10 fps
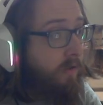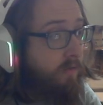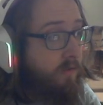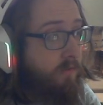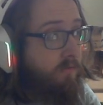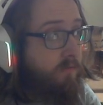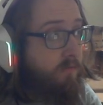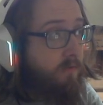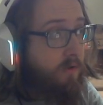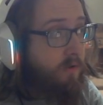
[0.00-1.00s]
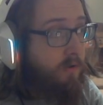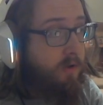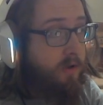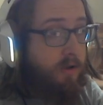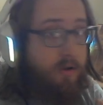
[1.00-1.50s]
this
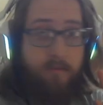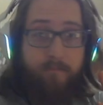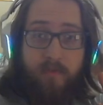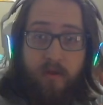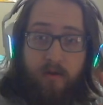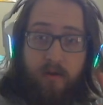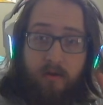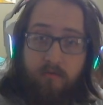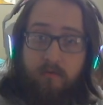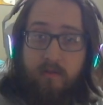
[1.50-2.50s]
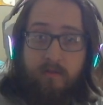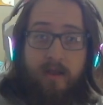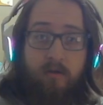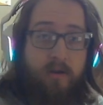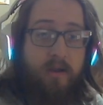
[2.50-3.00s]
is the
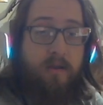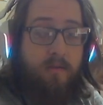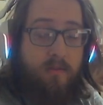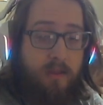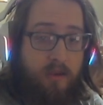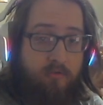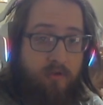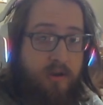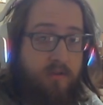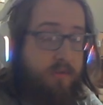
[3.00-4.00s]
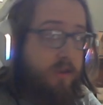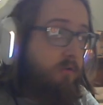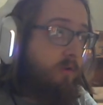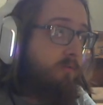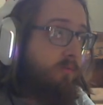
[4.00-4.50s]
lettering, the Chinese
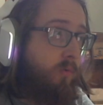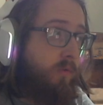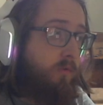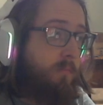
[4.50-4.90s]
lettering for this